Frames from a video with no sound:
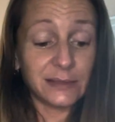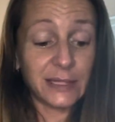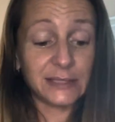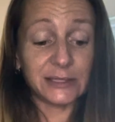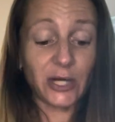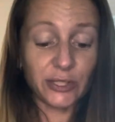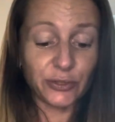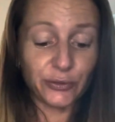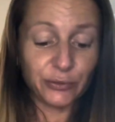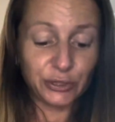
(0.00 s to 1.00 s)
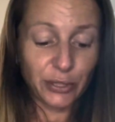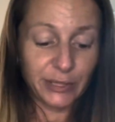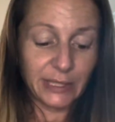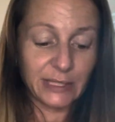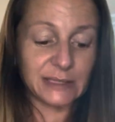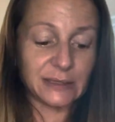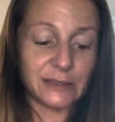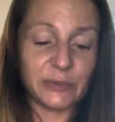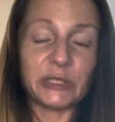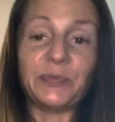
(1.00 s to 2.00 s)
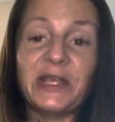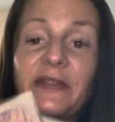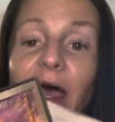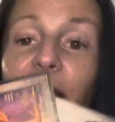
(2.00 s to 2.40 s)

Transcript: and start your new journey. It's be that